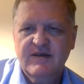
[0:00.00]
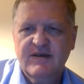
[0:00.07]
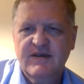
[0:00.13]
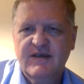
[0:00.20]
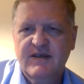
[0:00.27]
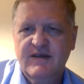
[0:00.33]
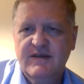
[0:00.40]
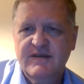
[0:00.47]

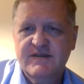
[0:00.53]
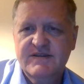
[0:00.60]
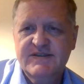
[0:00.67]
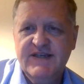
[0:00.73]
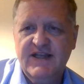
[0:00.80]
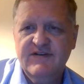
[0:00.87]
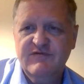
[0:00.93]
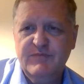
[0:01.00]

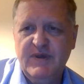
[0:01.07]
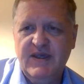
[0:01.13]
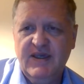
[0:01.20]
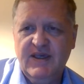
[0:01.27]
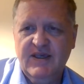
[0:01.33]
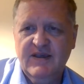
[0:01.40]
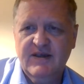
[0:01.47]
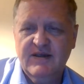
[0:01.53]
instead of
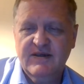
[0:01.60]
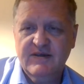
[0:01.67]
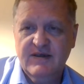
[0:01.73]
being